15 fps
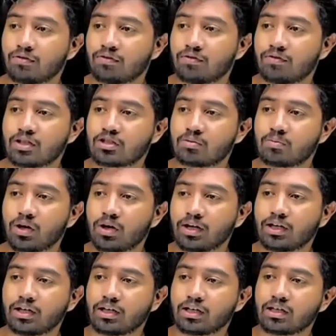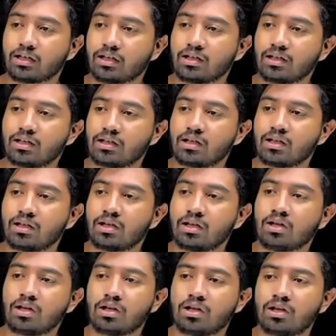First point.
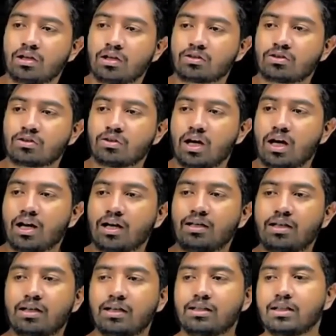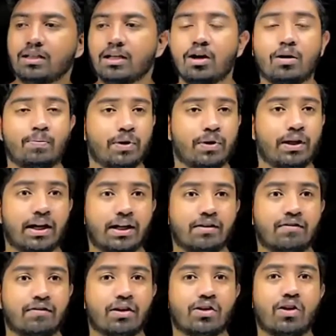So under the operator
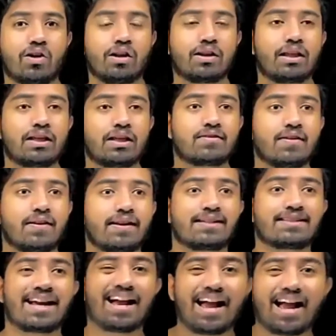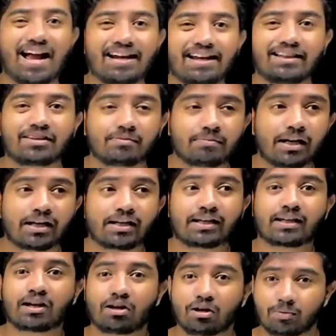we call these one as
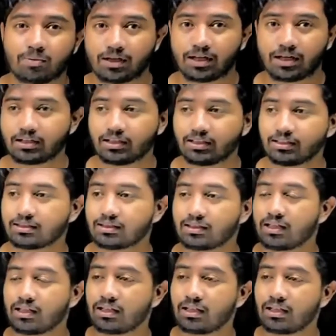arithmetical operators.